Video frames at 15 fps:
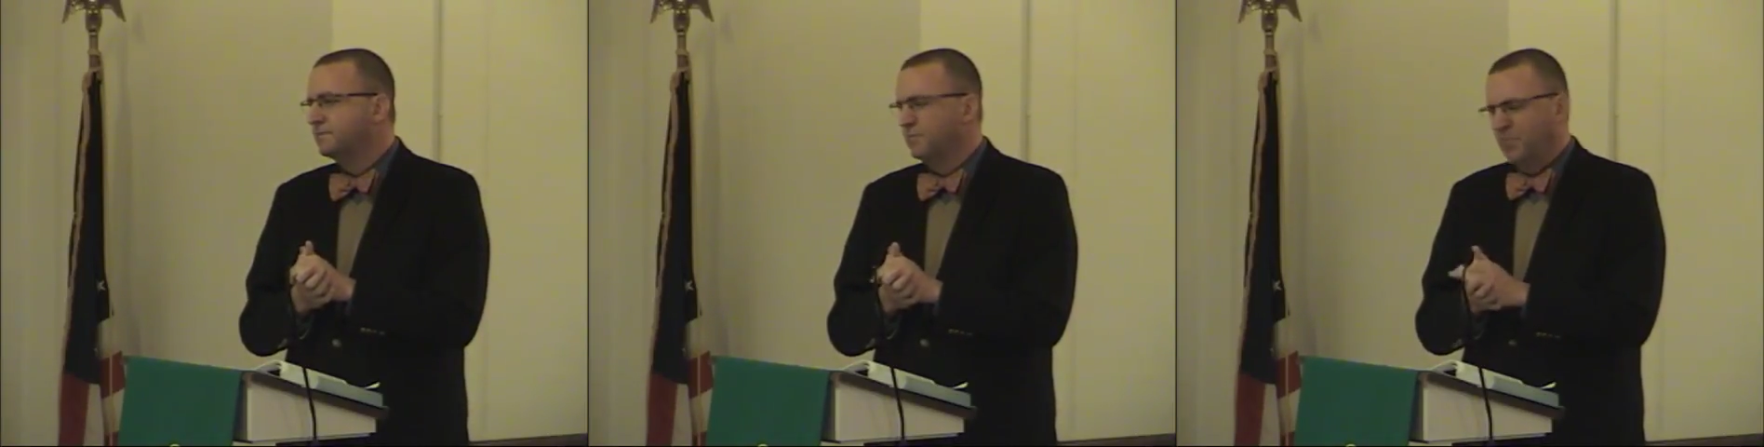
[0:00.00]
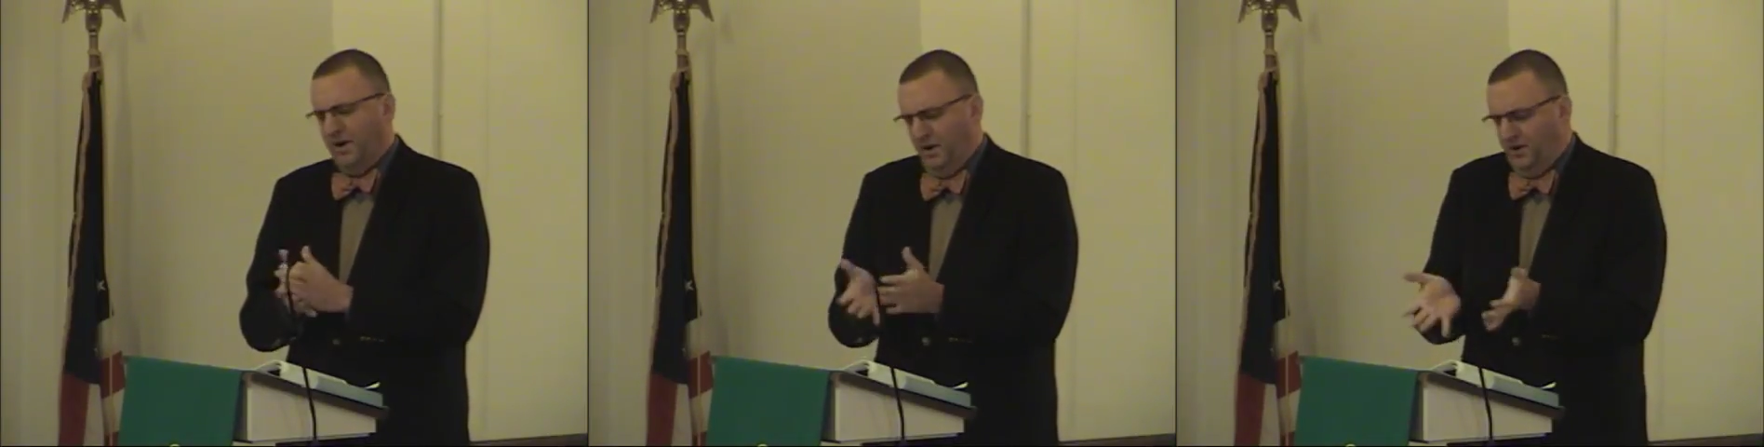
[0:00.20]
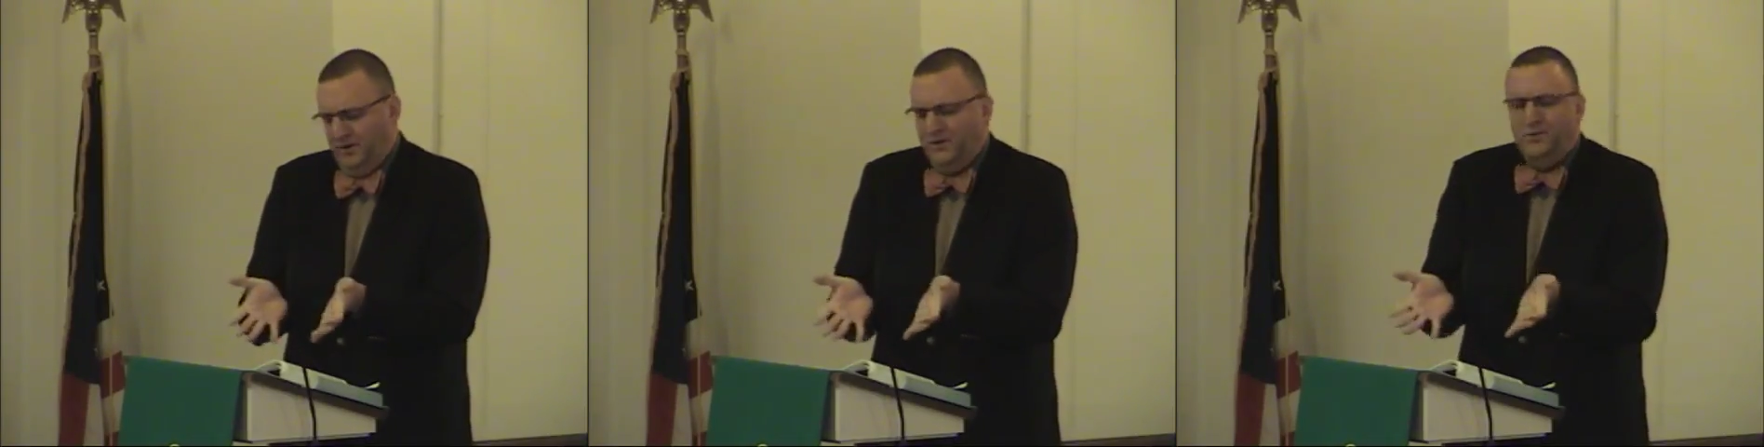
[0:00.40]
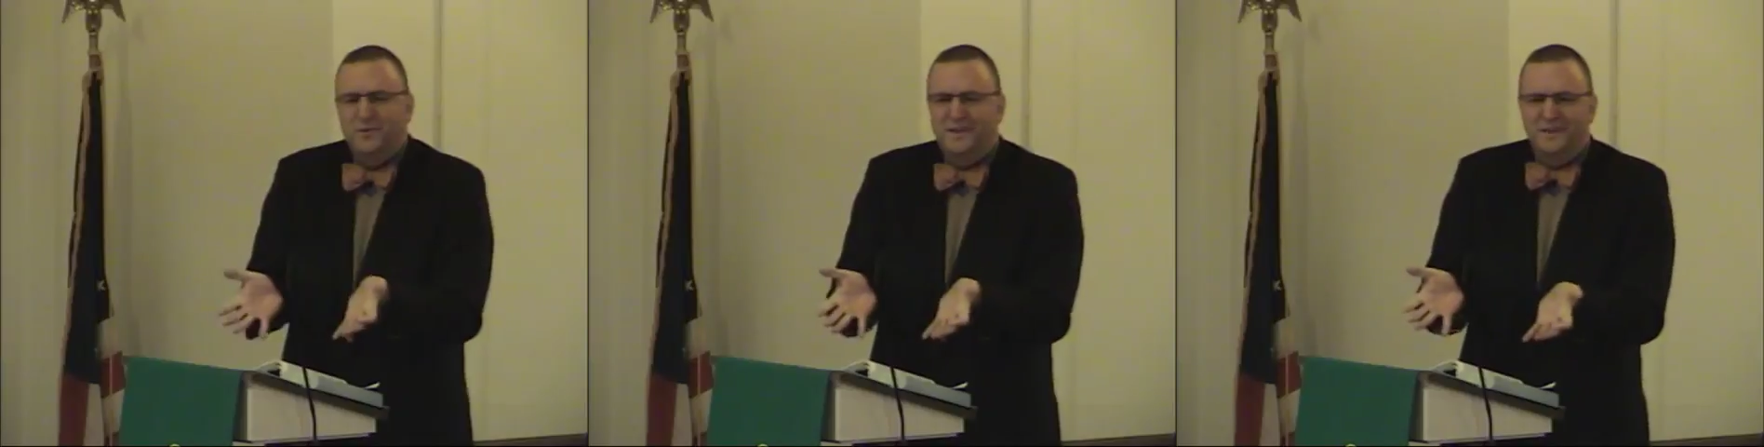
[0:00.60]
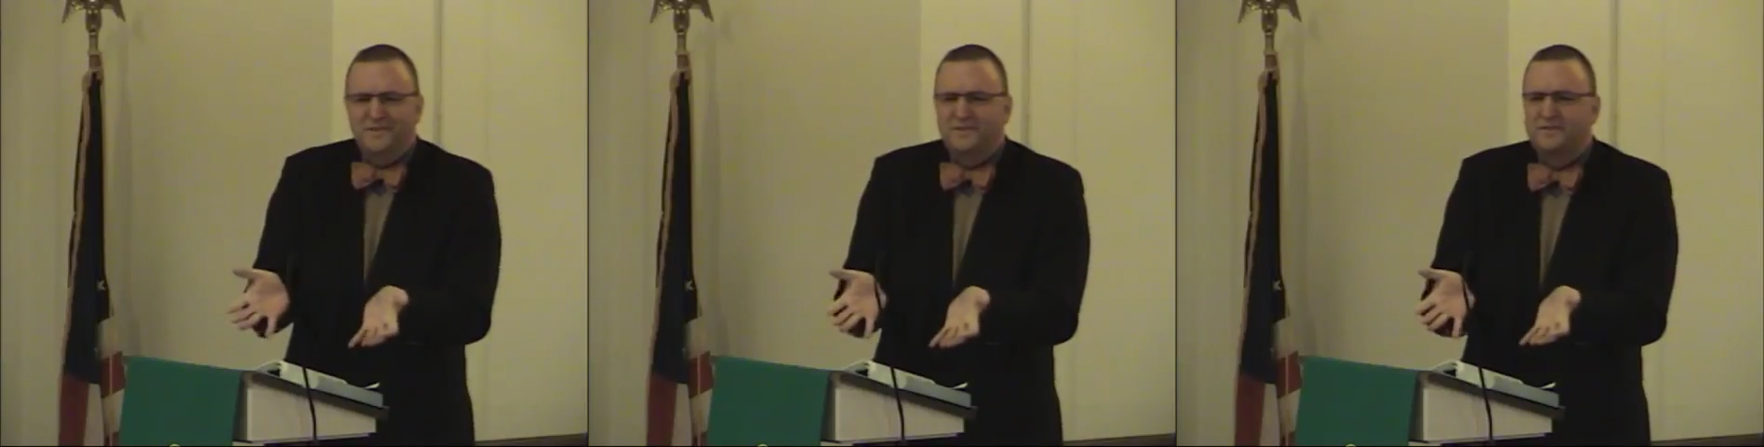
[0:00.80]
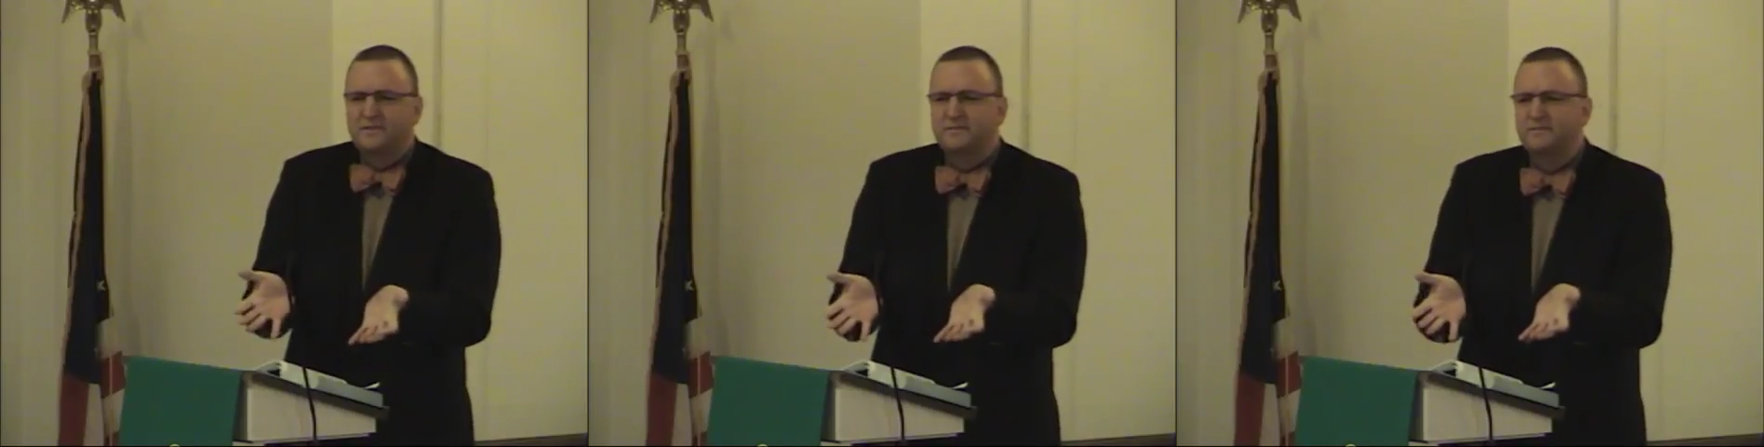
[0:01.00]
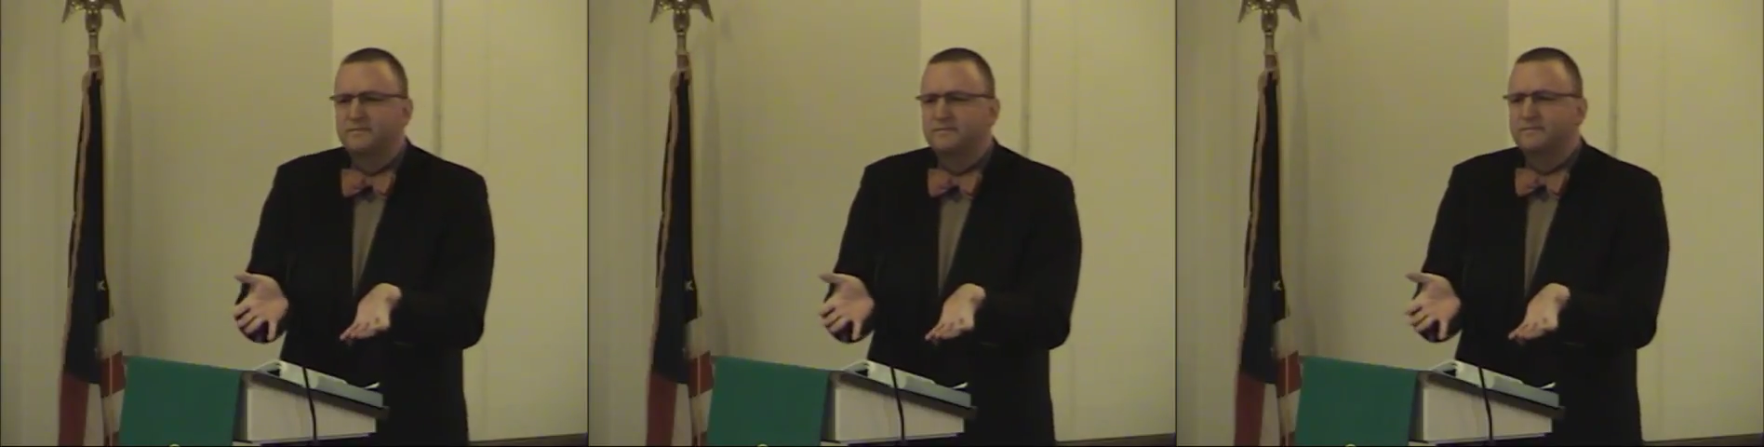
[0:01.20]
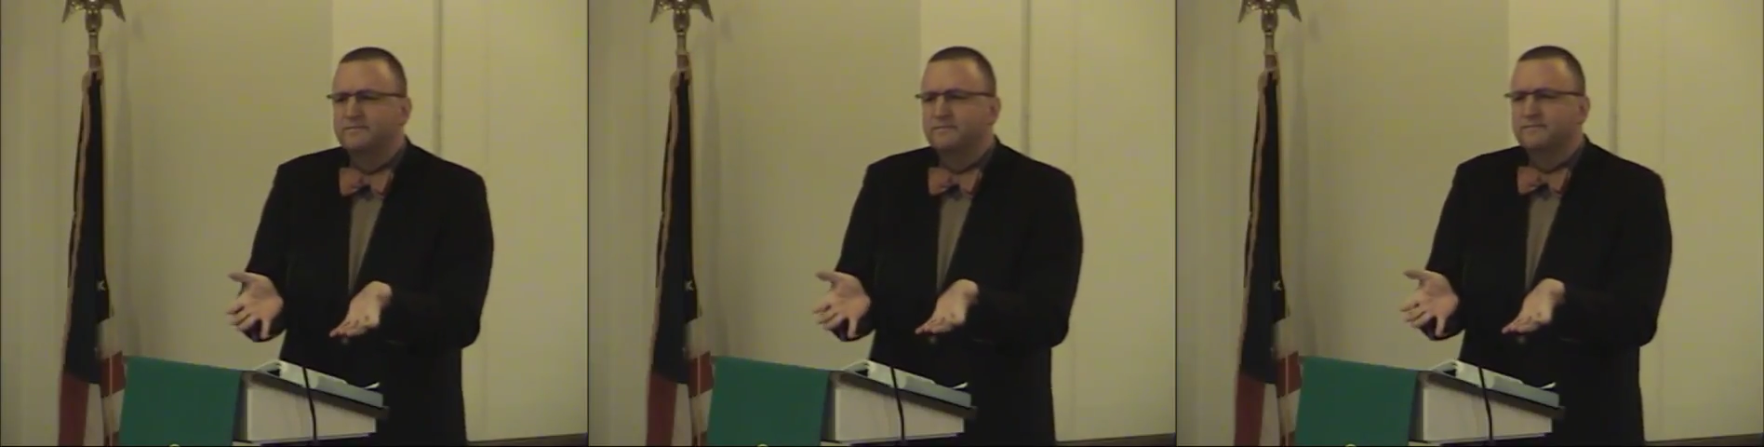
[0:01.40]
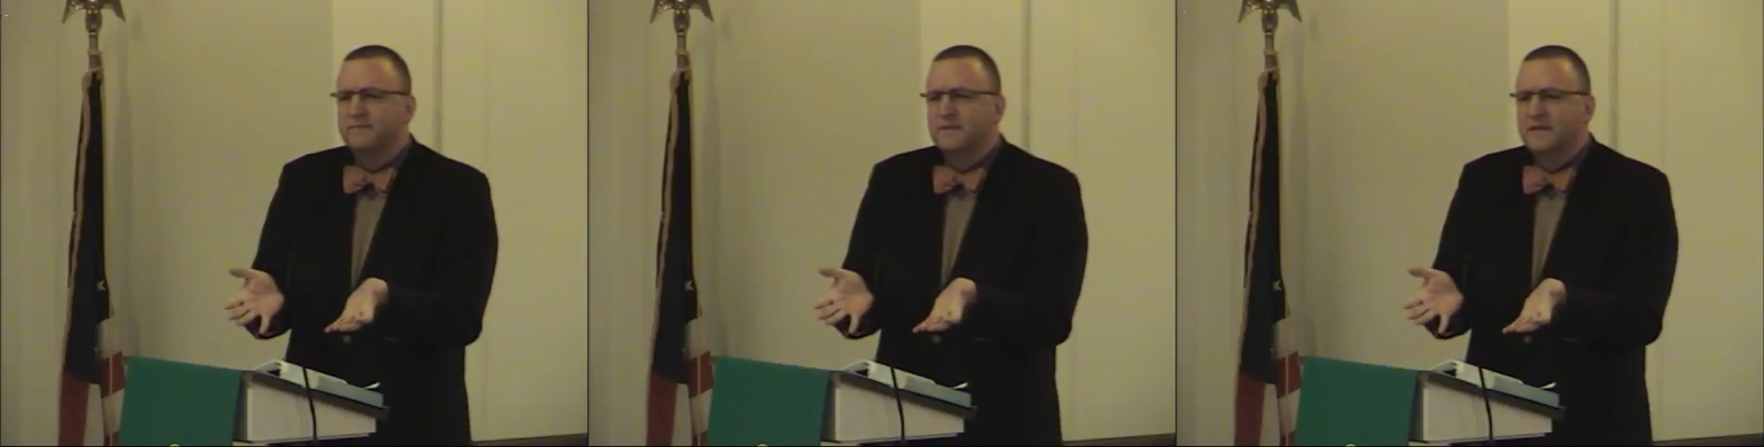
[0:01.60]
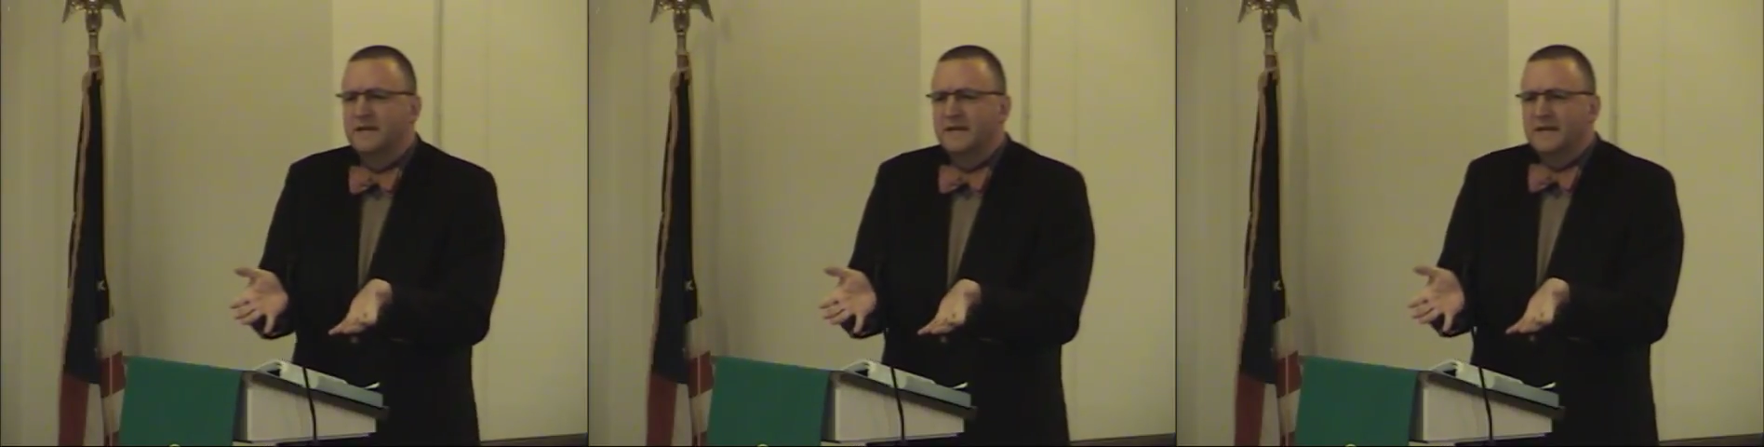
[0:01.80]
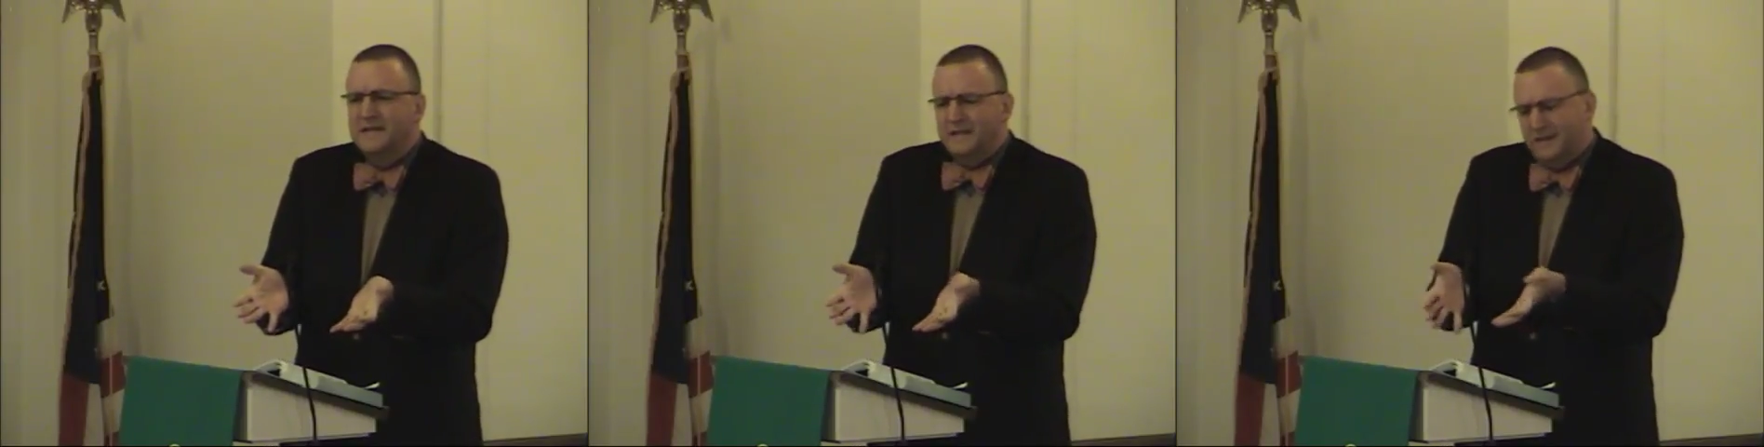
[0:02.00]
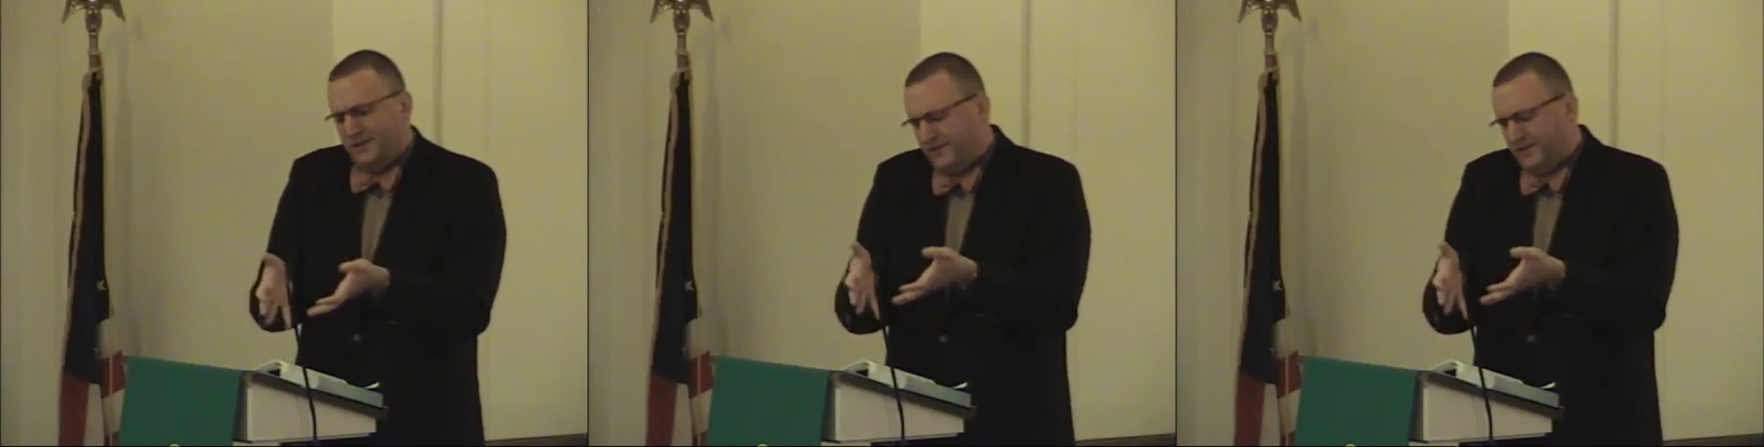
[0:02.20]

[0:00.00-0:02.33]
Paul knew this. Let